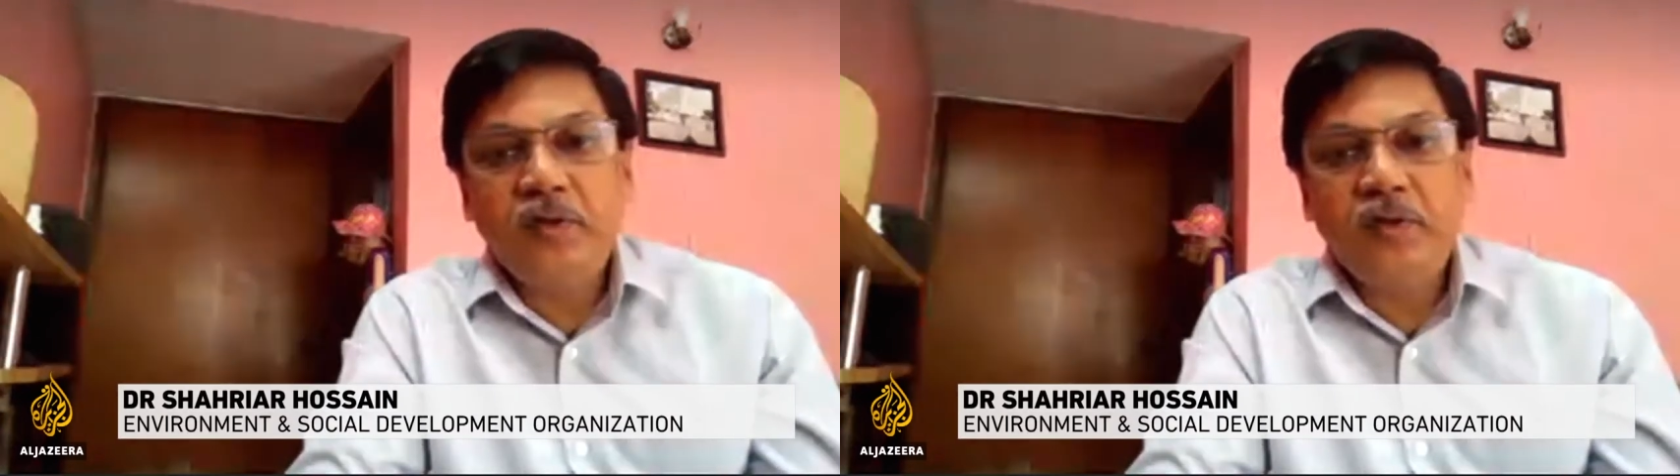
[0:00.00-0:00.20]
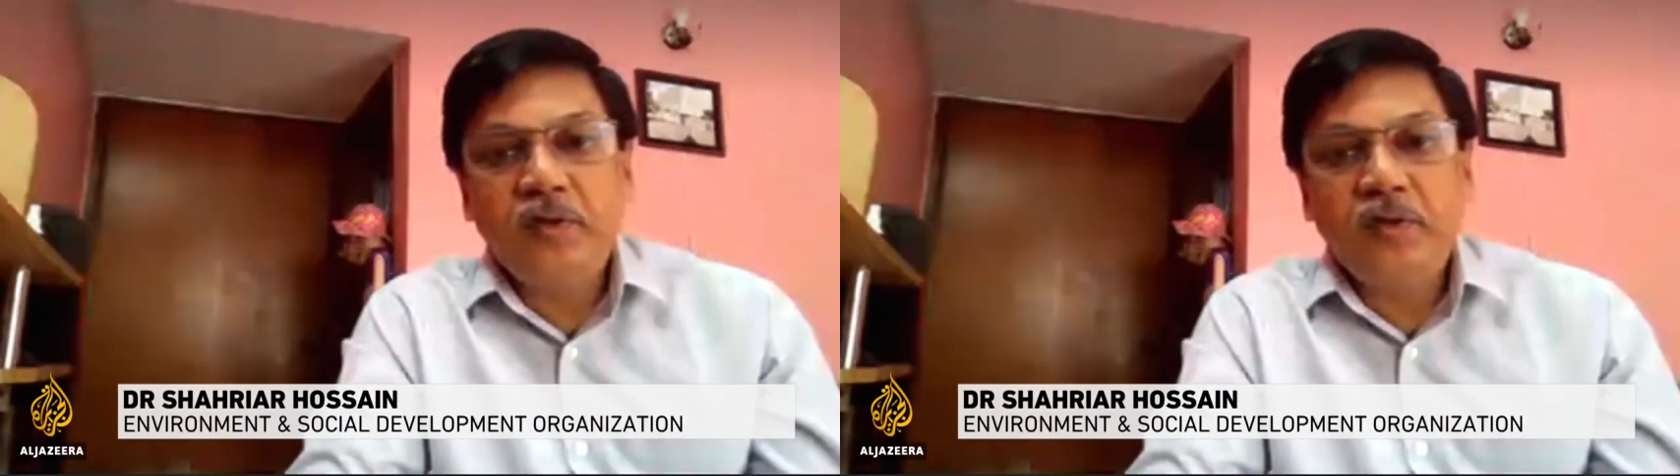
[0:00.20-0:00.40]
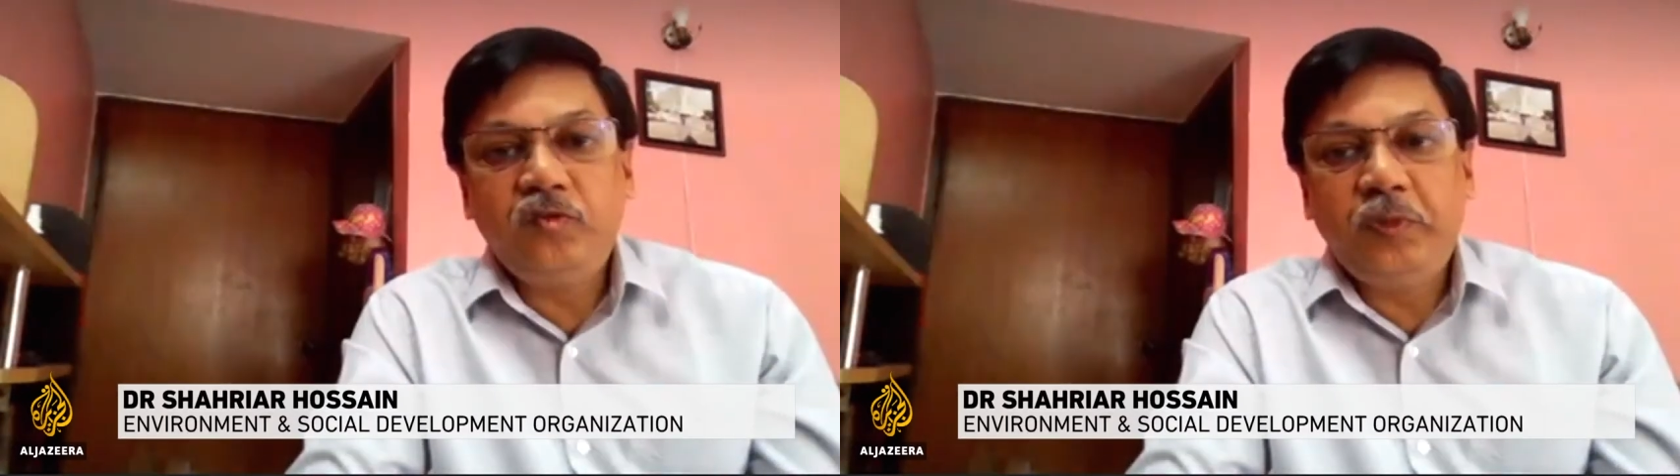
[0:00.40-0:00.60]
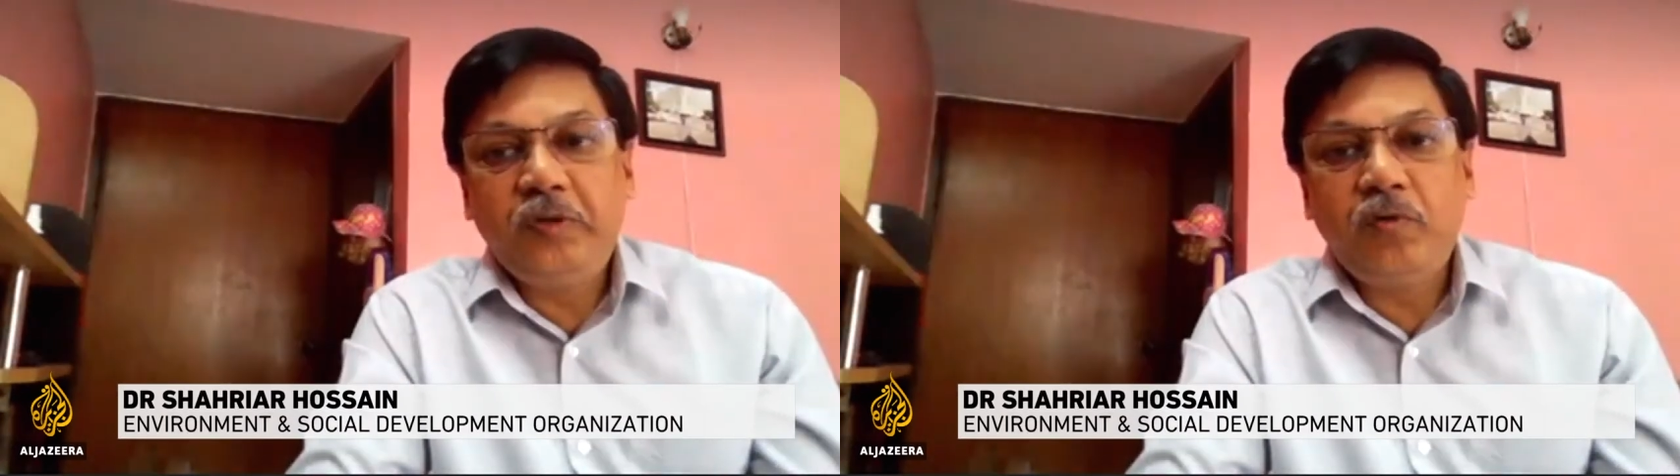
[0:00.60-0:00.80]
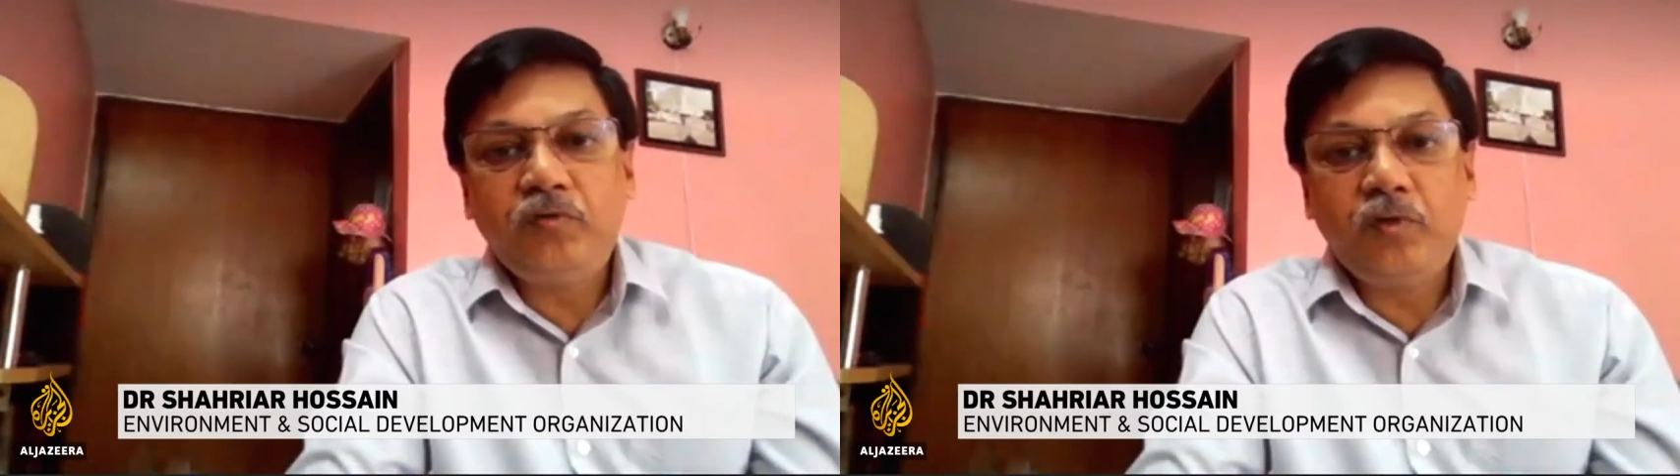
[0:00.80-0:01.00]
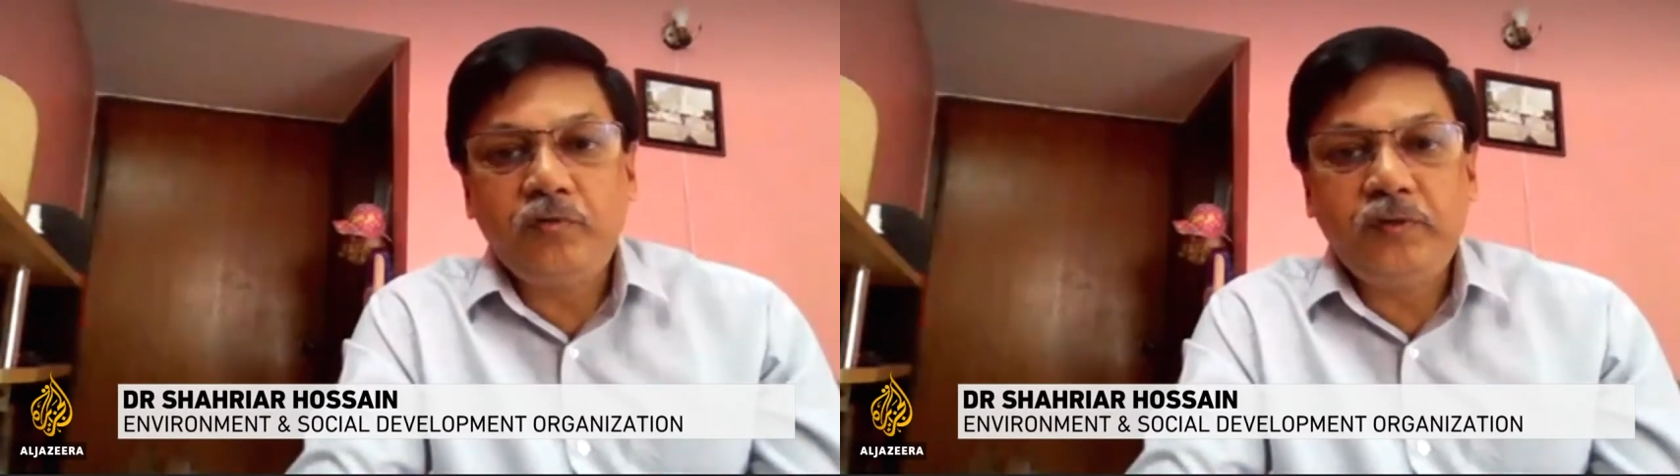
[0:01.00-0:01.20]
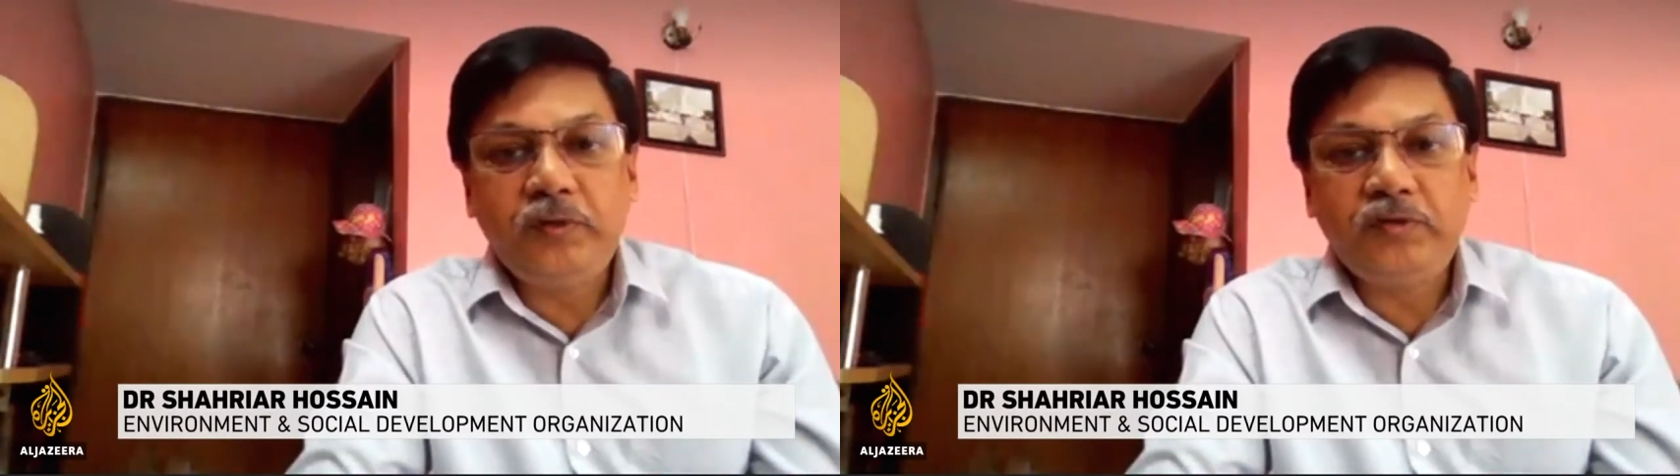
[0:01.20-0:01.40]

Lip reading: This is because of